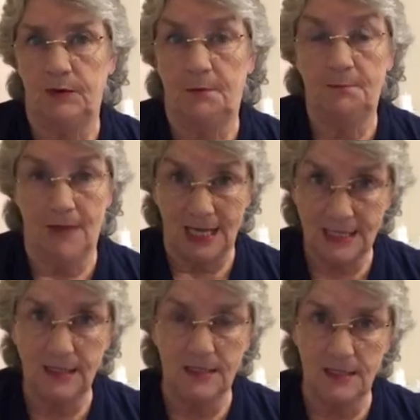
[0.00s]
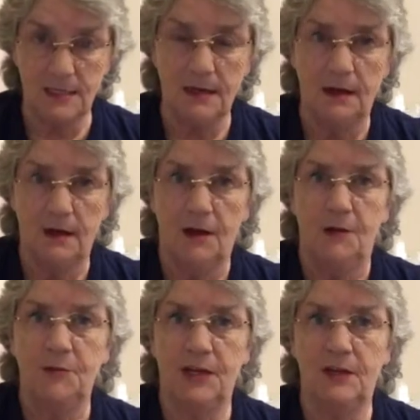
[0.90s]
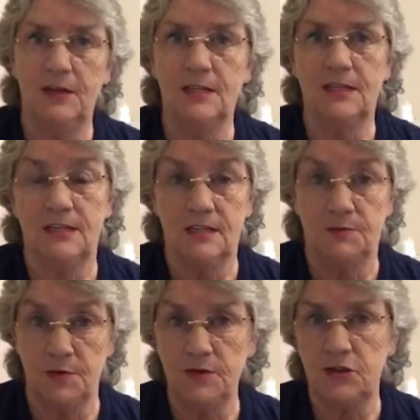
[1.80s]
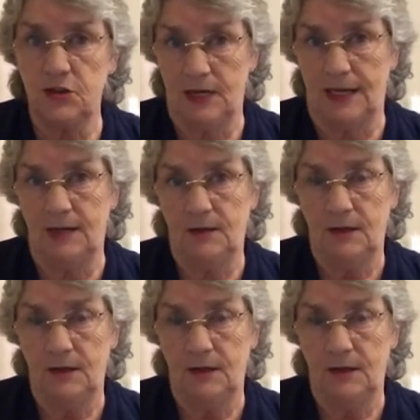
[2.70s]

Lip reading: matters, because spiritually